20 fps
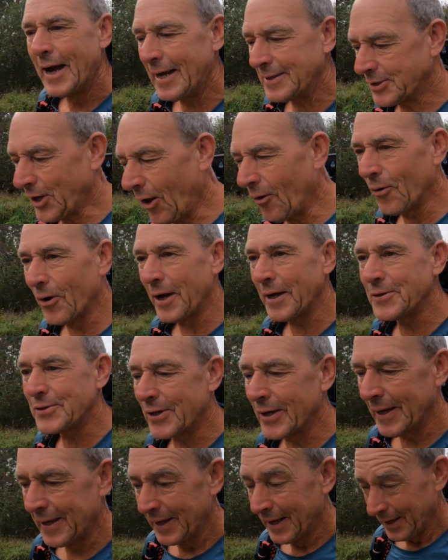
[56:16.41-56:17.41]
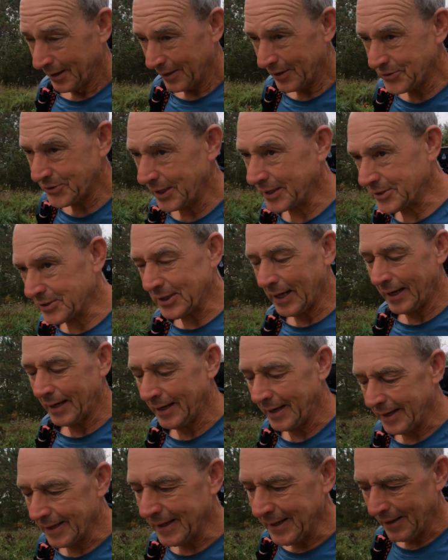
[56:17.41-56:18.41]
as always, it's
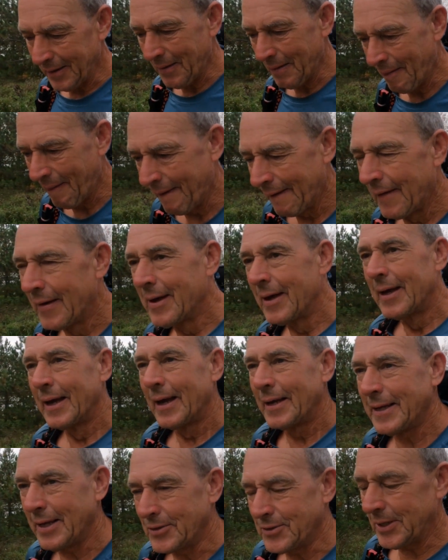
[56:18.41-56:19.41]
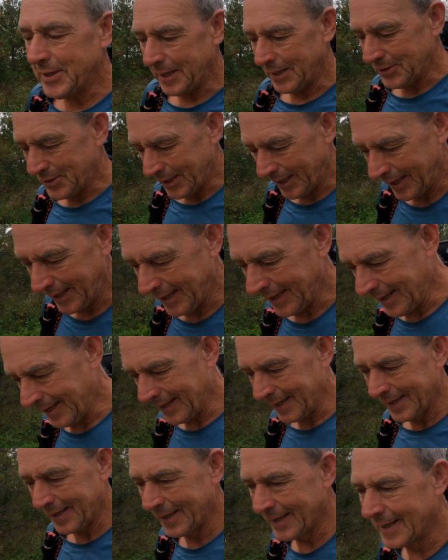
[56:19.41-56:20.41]
exciting. Yes, it is.
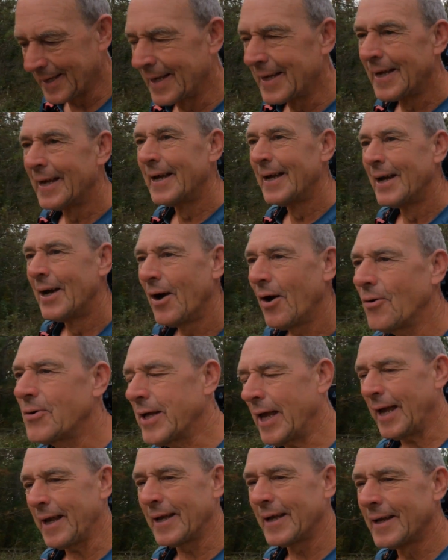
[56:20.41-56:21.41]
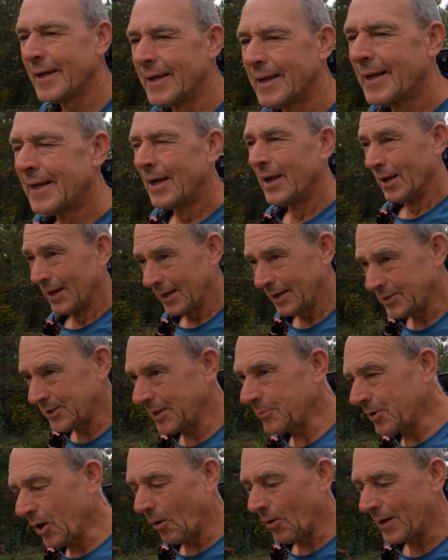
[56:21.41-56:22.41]
Okay,
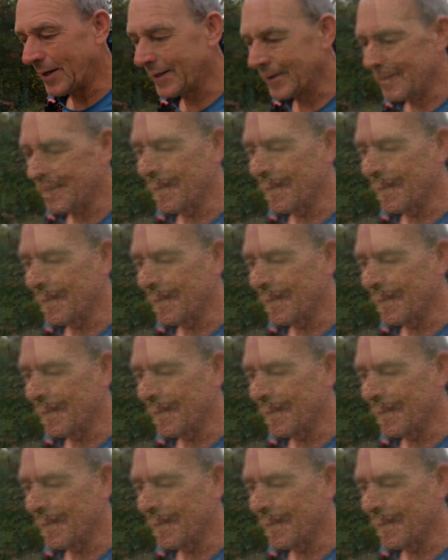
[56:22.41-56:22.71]
let's keep going.